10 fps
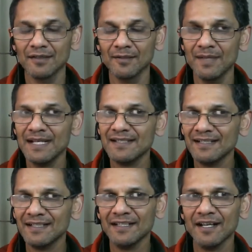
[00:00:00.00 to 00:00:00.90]

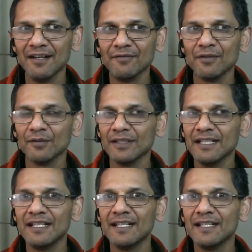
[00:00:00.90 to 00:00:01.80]
amazingly enough,
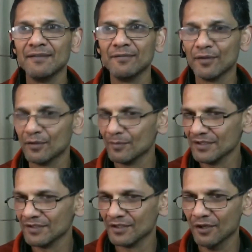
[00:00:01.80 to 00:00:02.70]
only 4
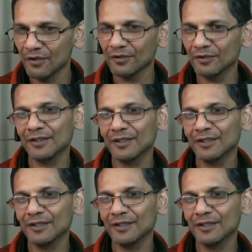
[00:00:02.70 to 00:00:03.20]
months ago.